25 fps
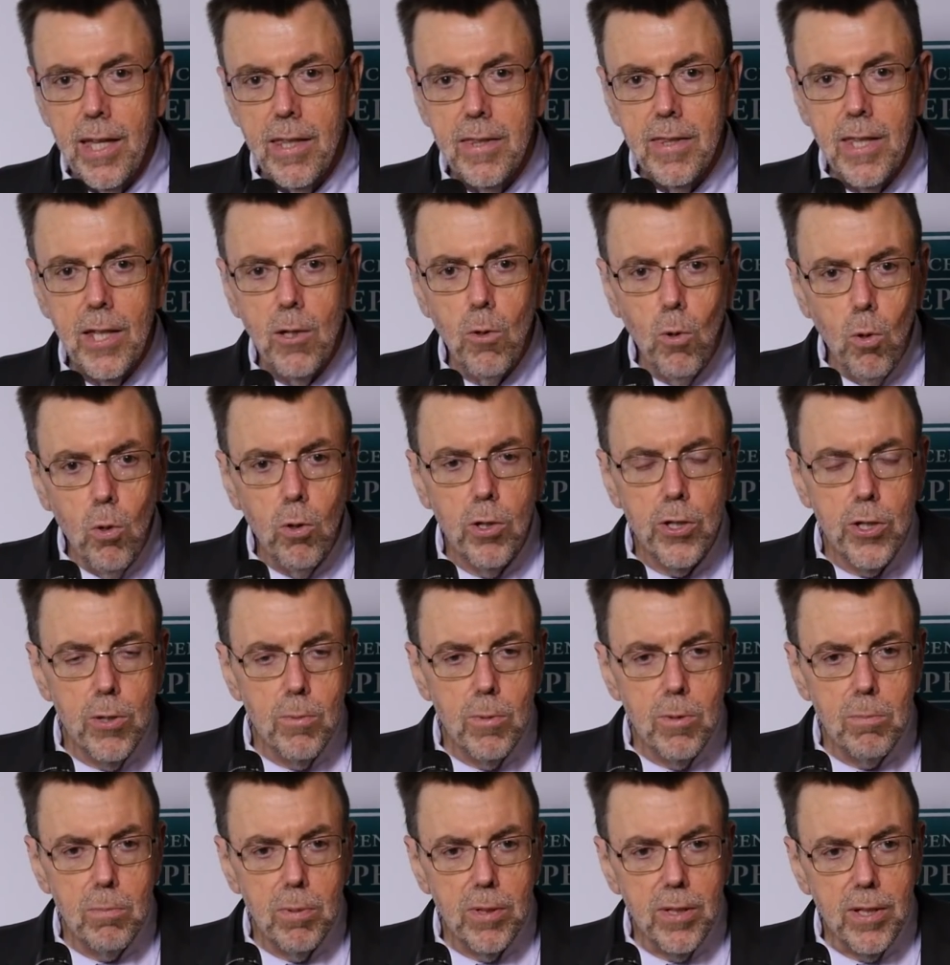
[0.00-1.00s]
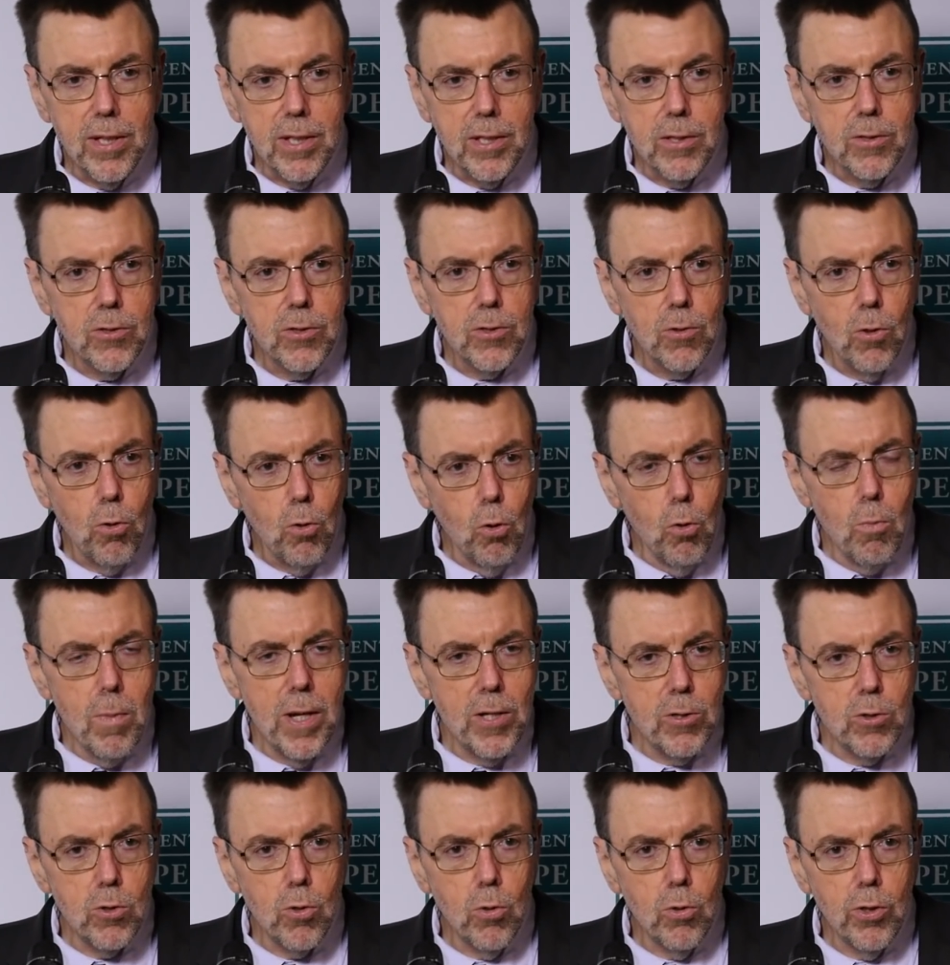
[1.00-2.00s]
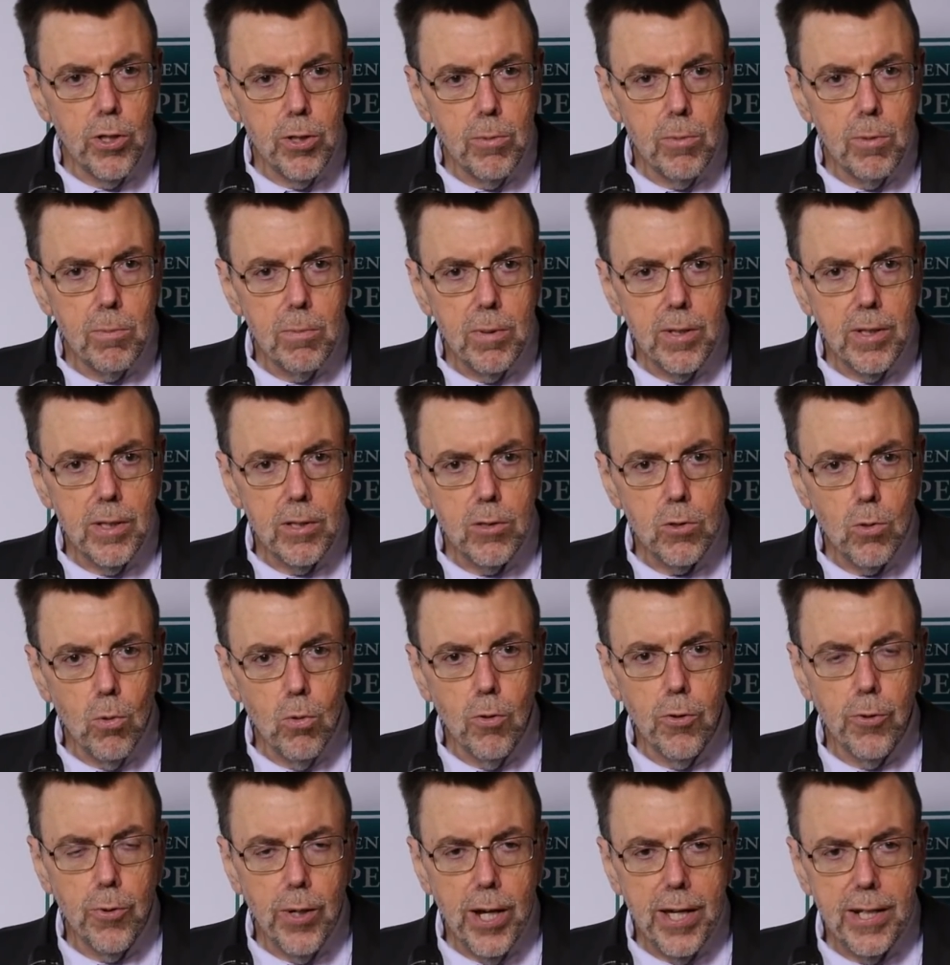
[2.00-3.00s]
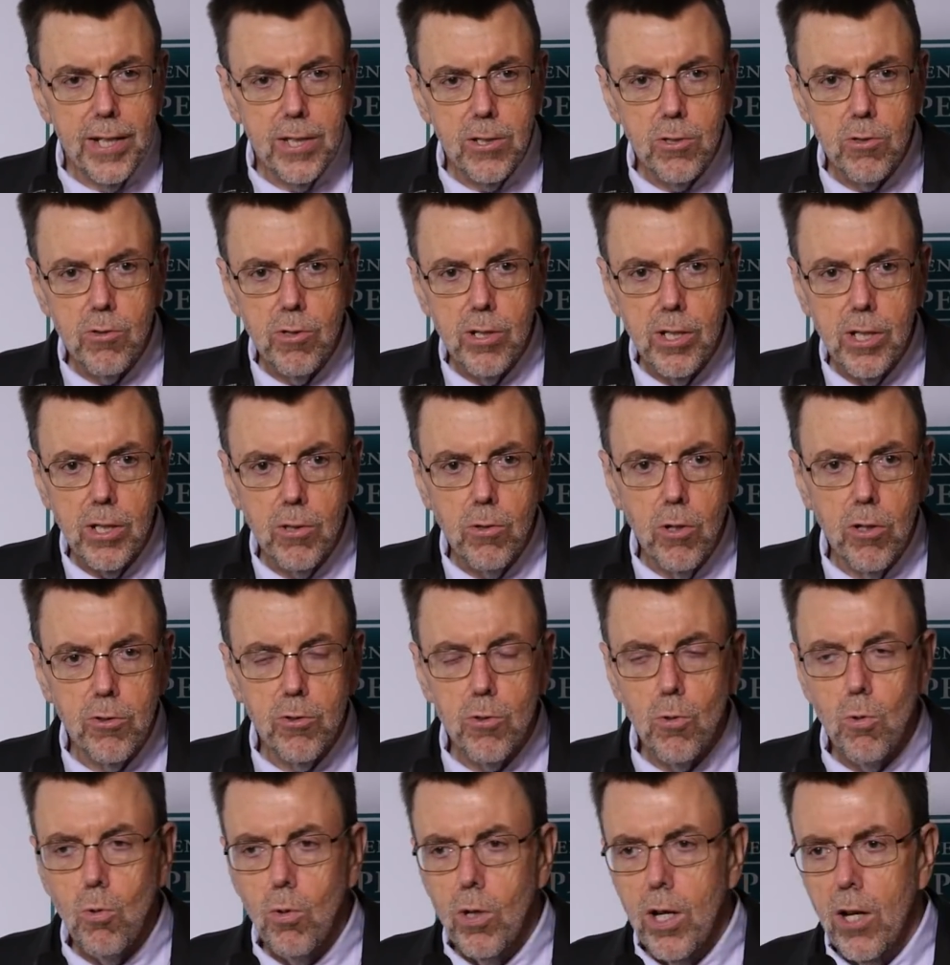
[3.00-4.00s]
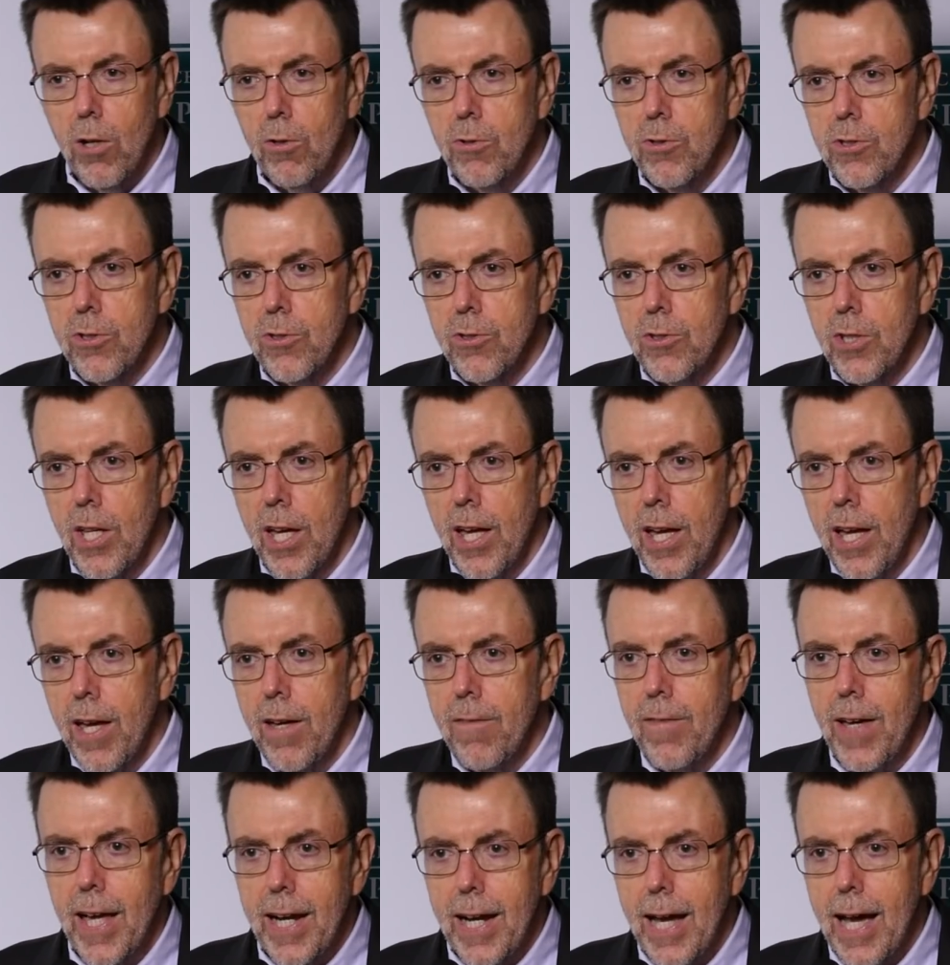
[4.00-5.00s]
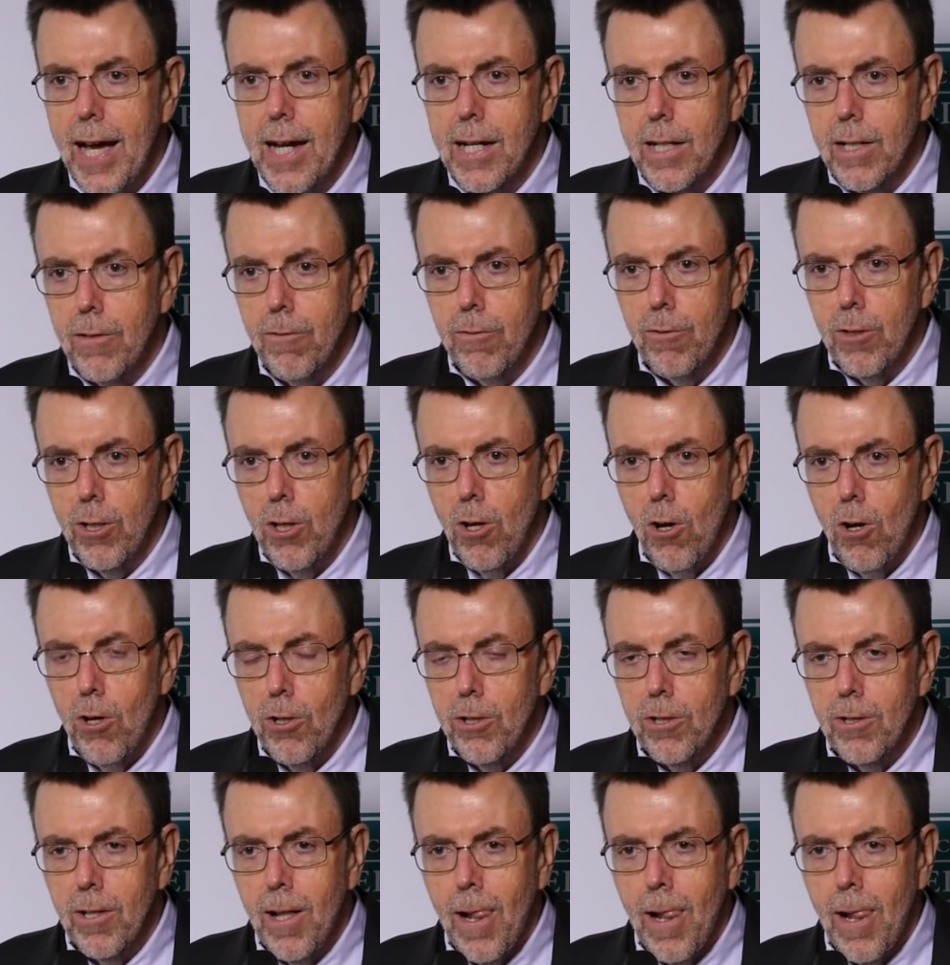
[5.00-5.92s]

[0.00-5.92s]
that all human beings, almost all human beings, all throughout history and across all cultures, have had a hunger for God.